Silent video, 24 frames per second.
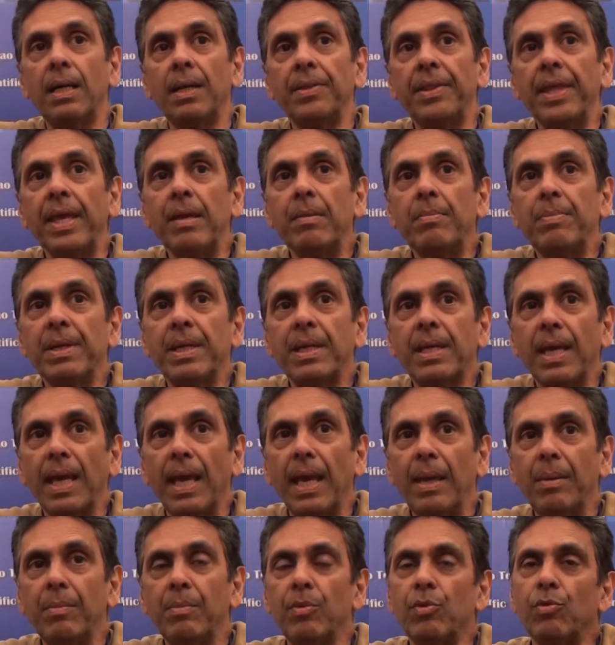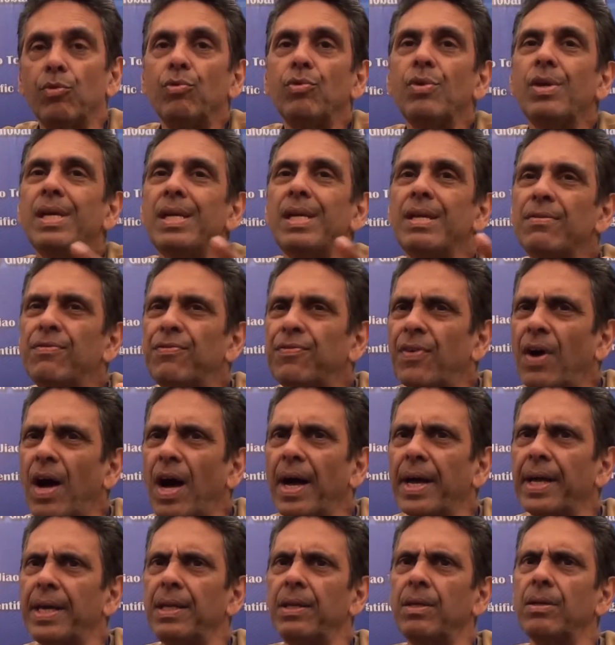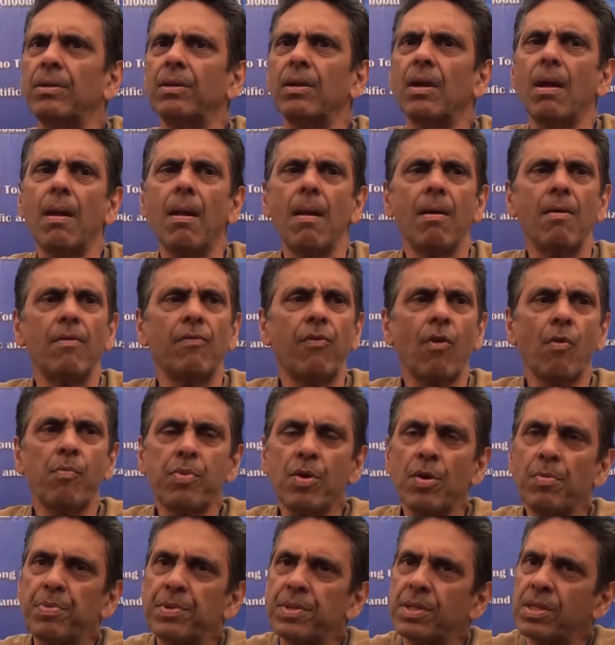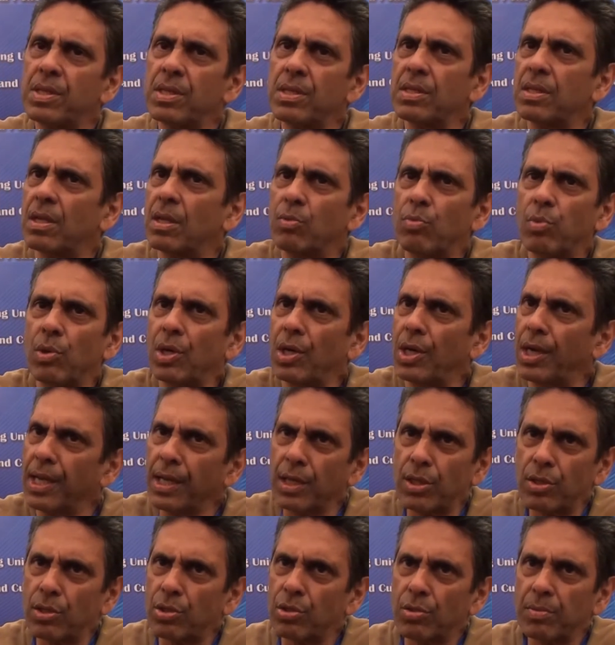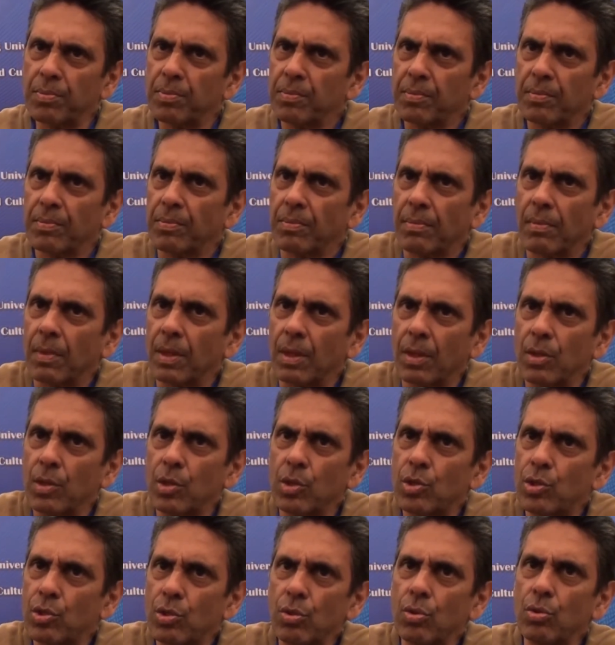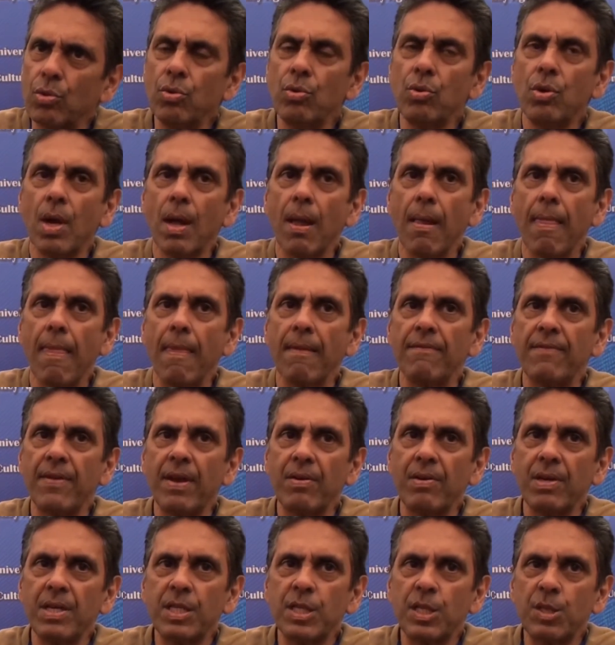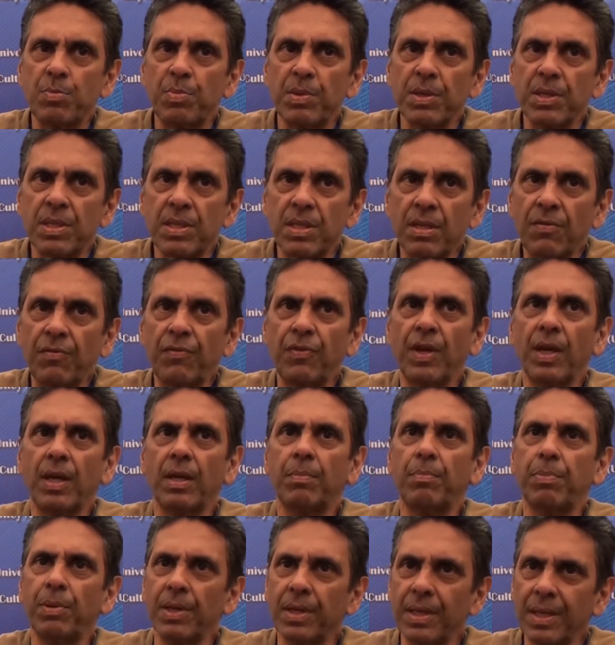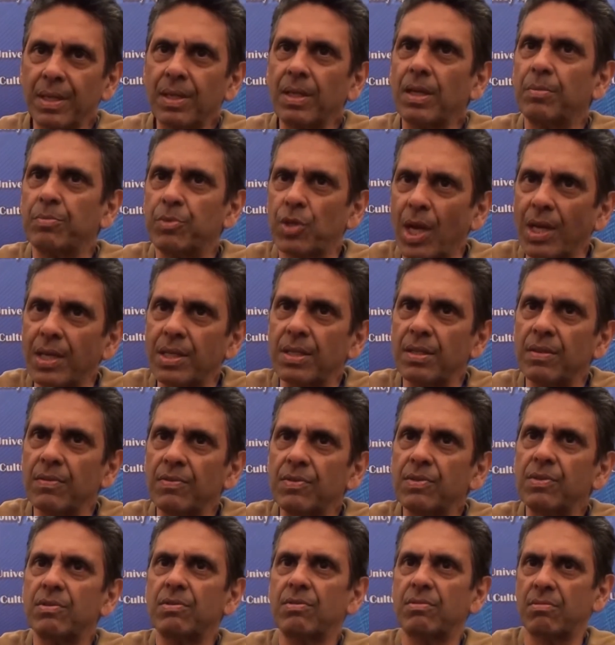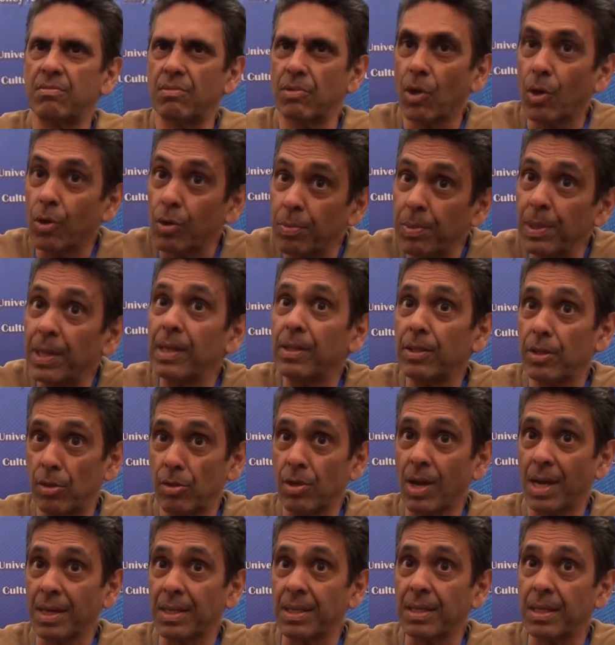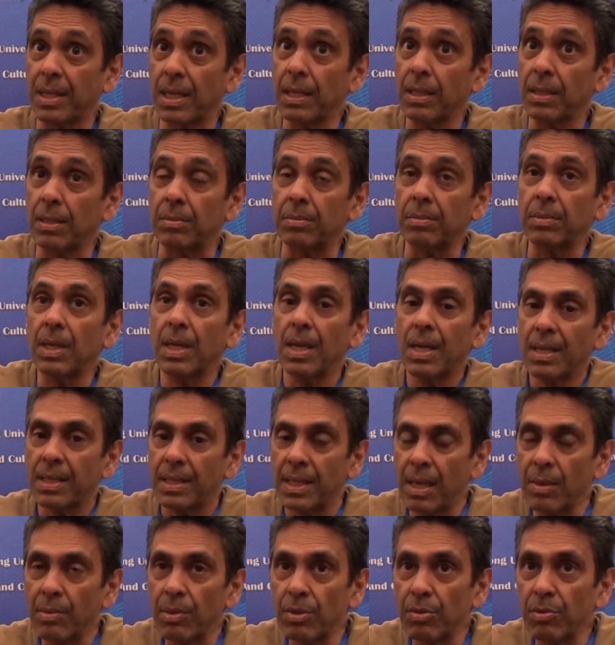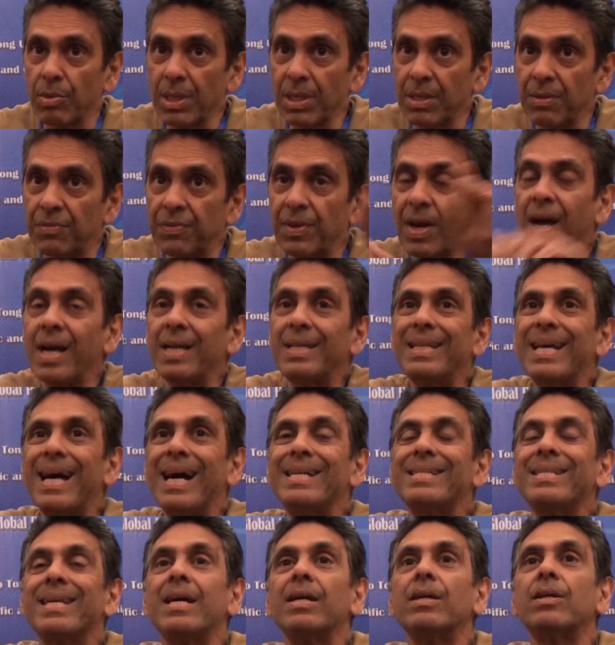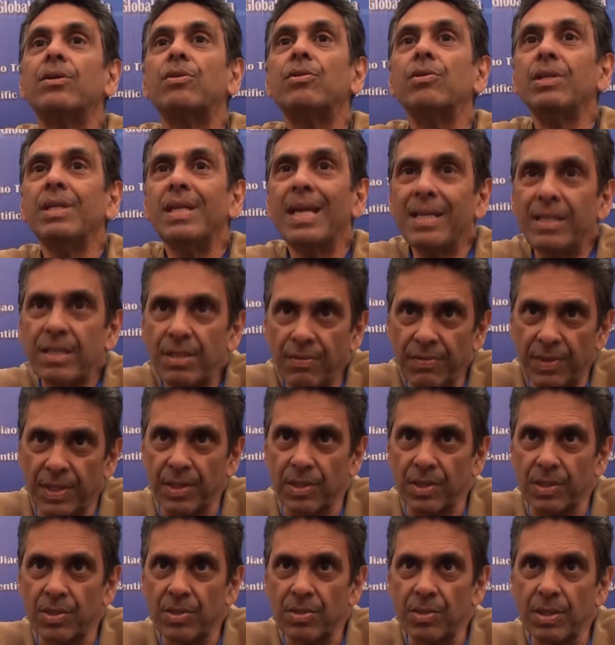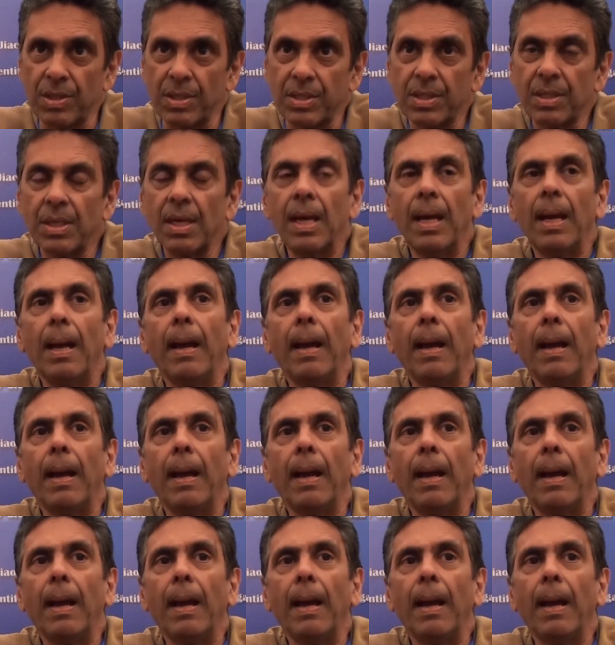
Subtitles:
they became redefined for purposes that were linked to very specific political objectives, notably in the United Kingdom. They were redefined as creative industries,